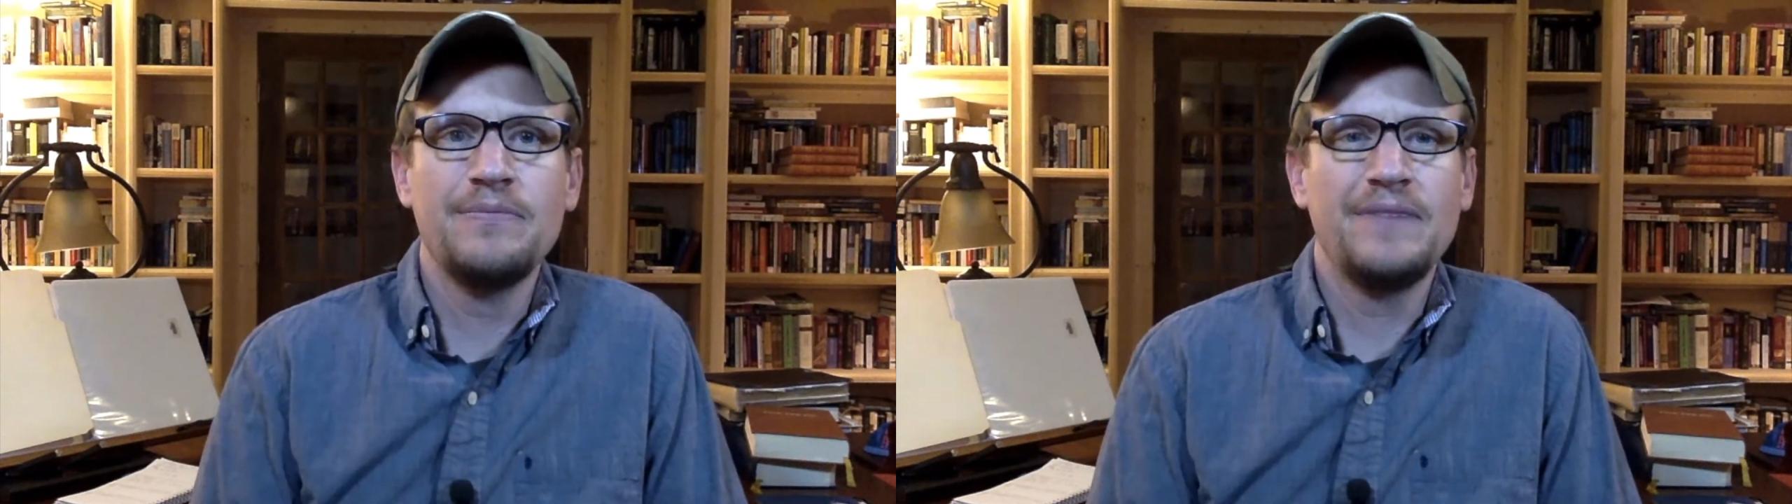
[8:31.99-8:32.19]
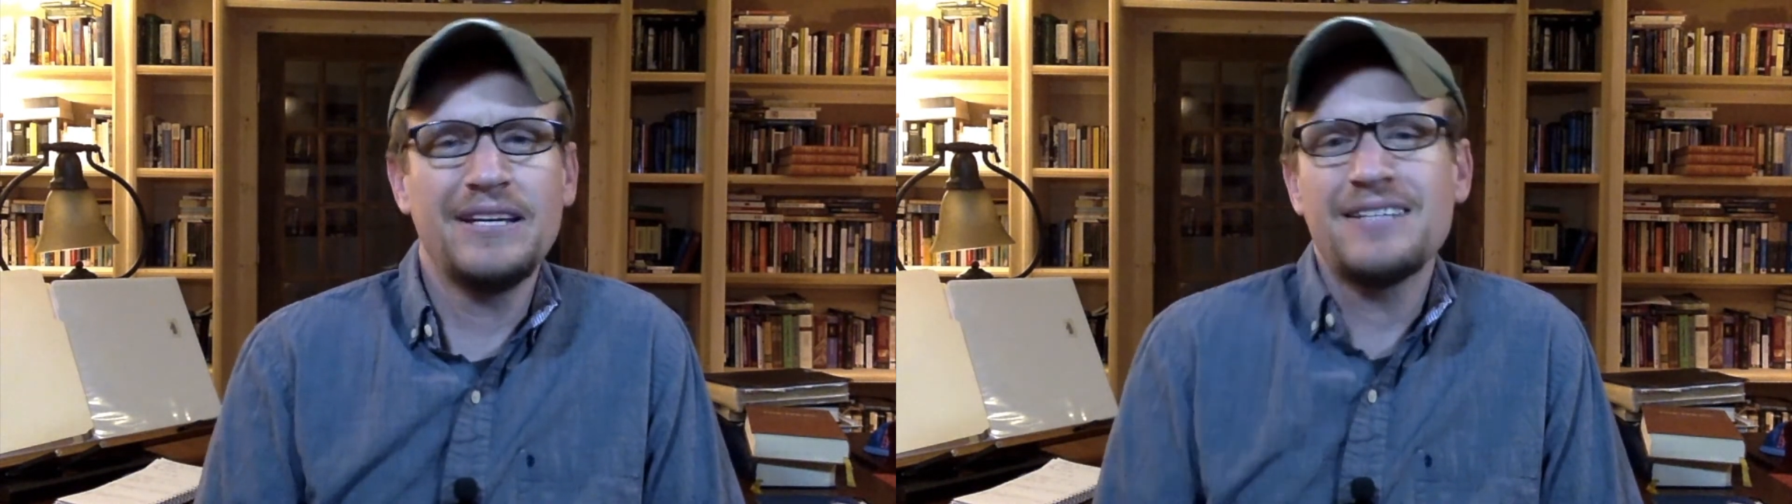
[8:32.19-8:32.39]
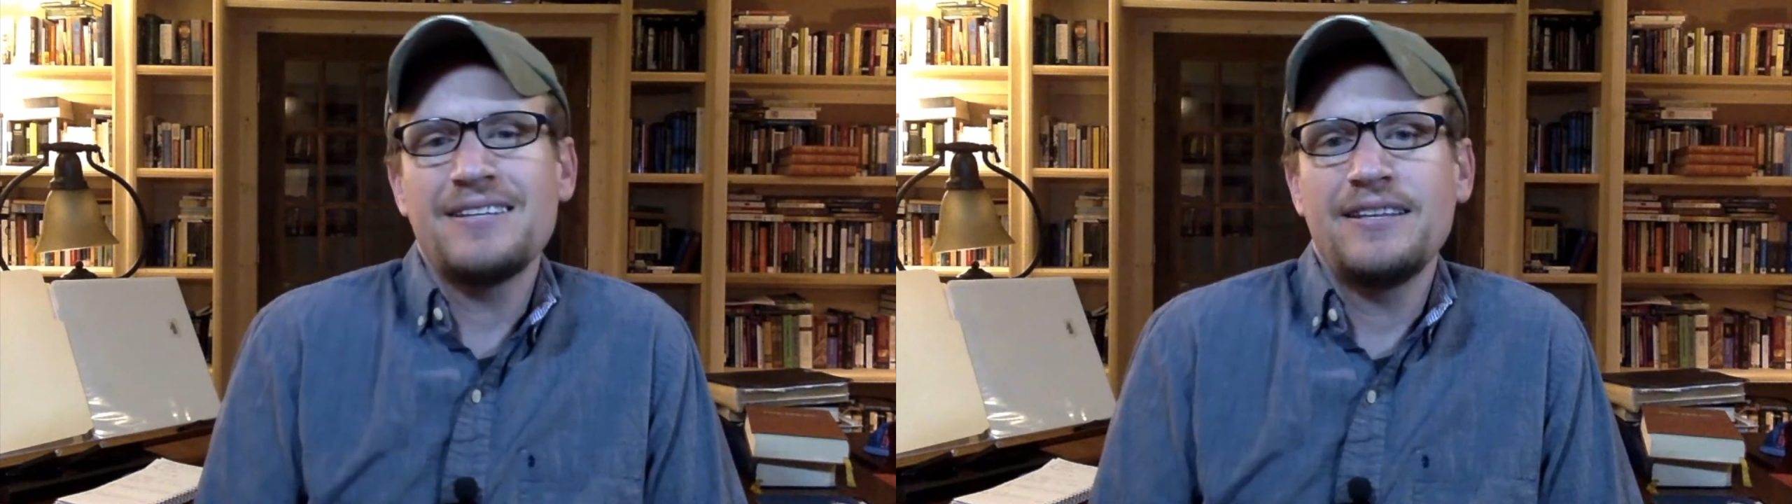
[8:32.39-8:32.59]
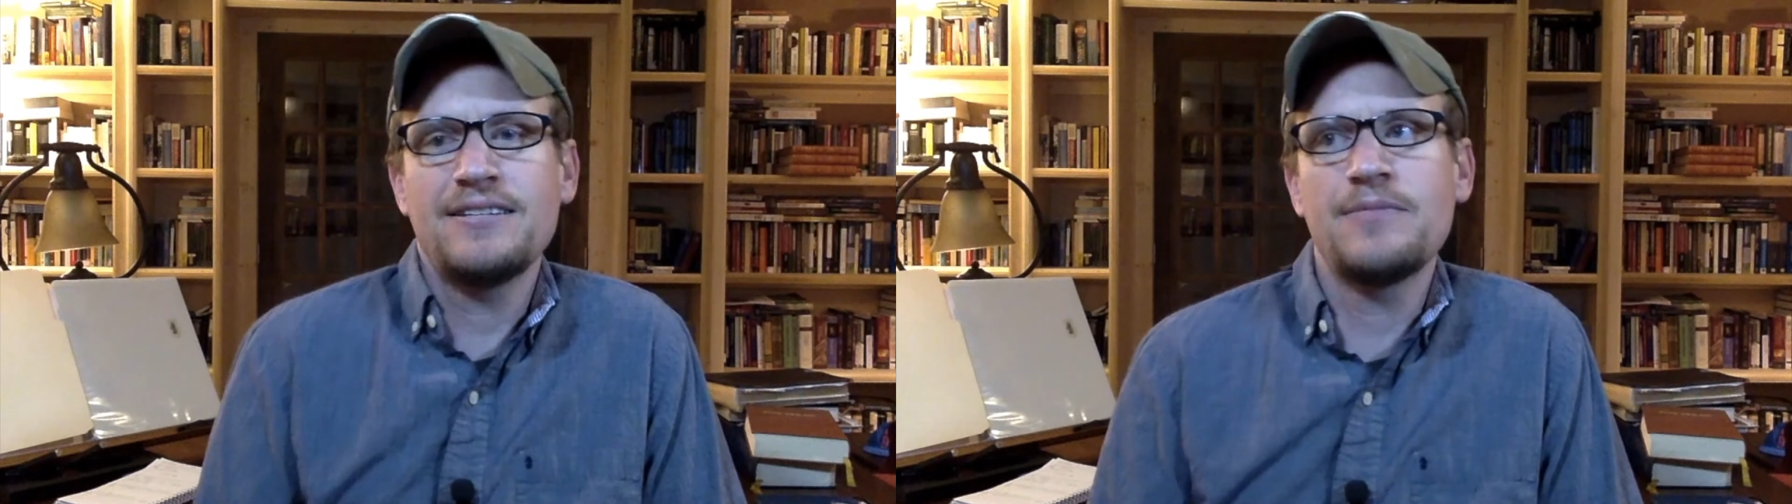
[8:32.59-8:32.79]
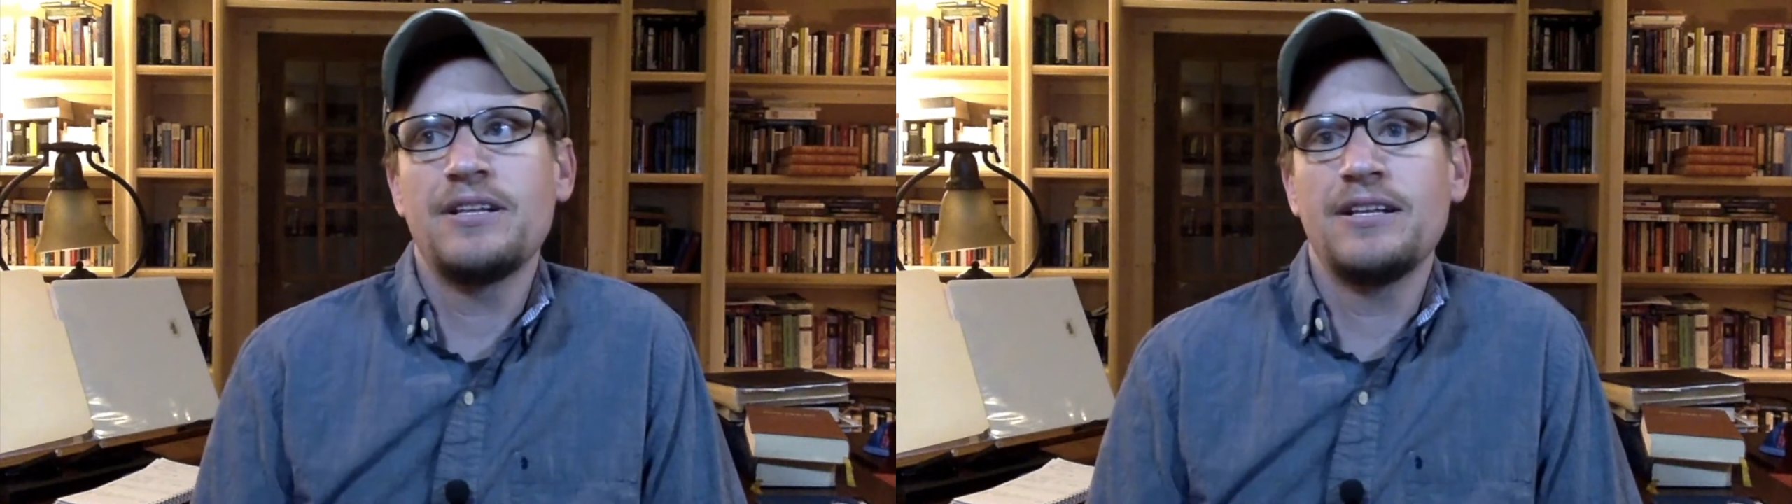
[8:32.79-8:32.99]
Because I think
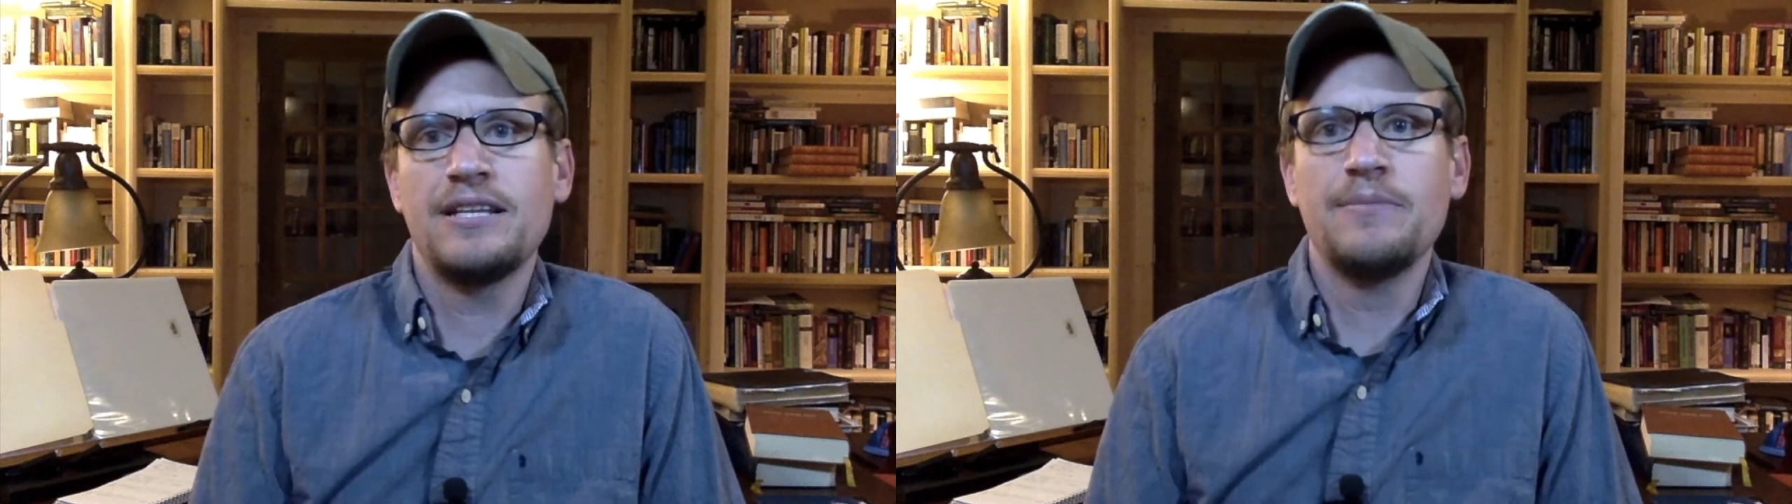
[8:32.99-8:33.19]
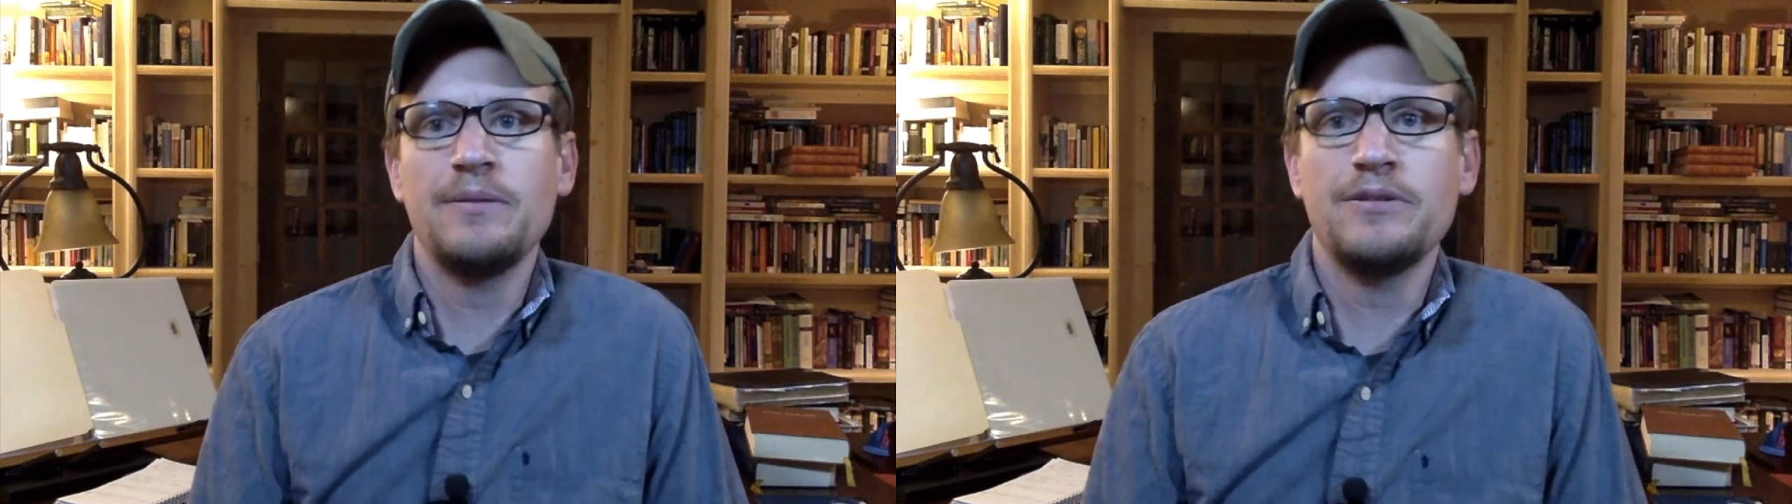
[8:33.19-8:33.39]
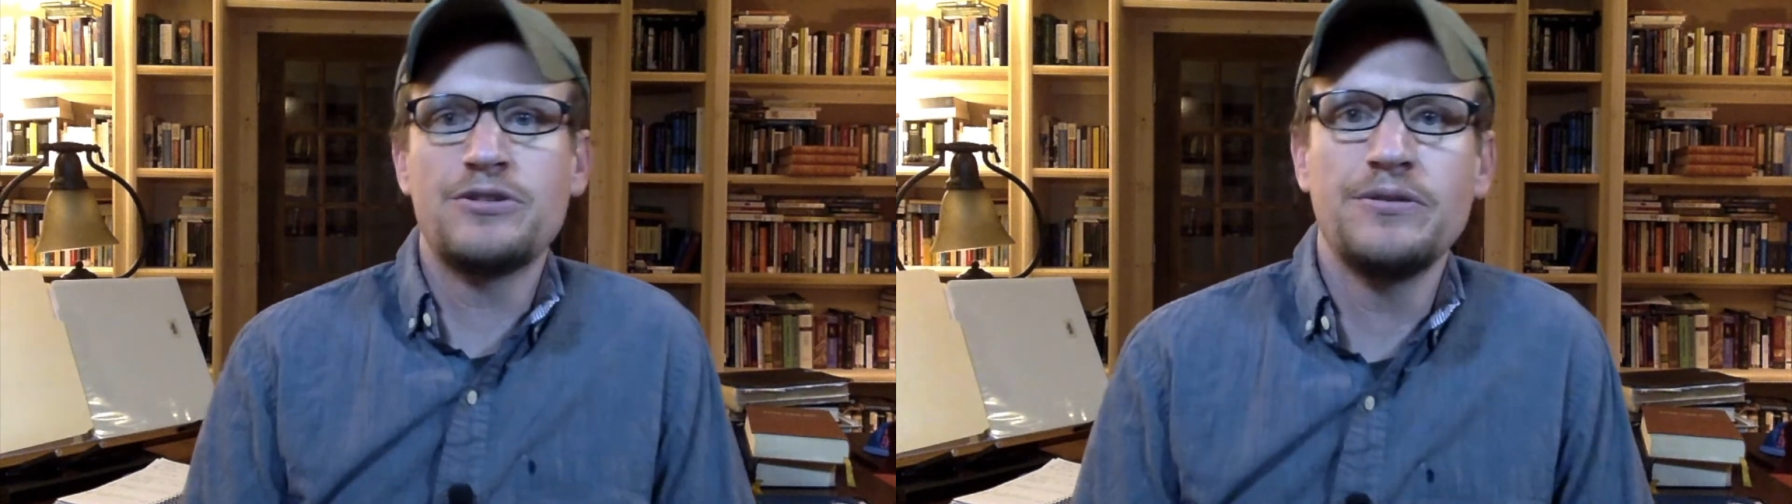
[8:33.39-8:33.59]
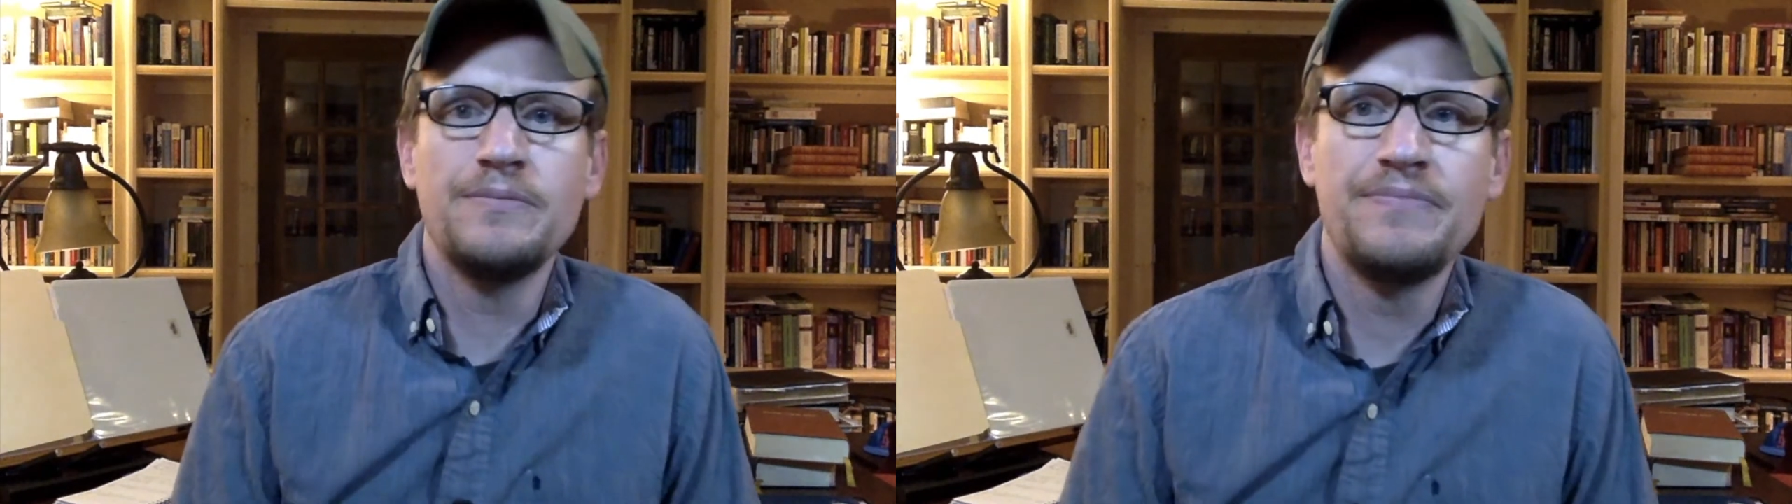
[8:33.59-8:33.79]
something like that may be true.